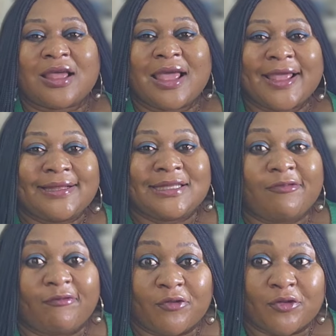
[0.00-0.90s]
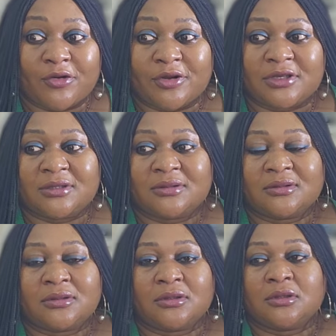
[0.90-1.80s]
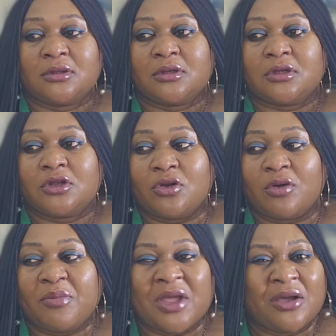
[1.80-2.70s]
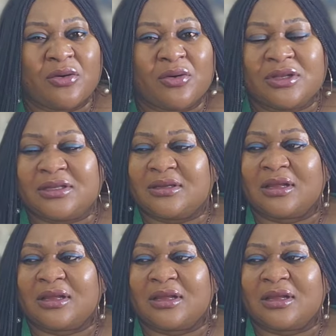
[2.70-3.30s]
ate the food, you know, mingled,